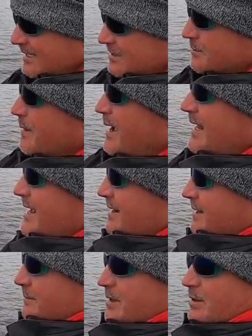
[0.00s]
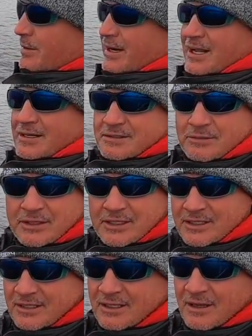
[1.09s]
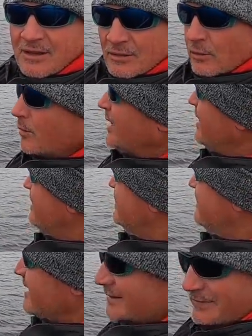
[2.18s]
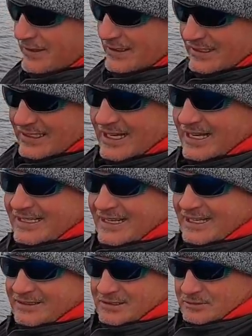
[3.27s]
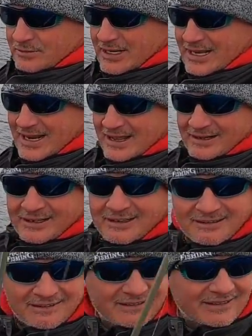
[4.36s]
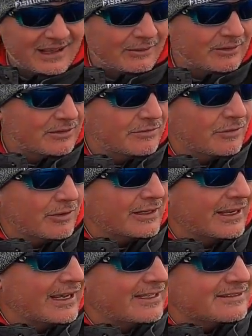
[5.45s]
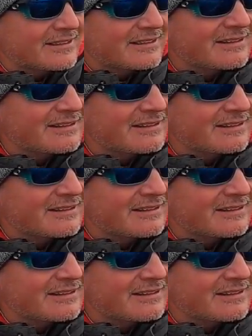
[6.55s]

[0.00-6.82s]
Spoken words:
That ain't too bad out here, to be quite honest with you. The wind has definitely died down since we got out here. That was the forecast.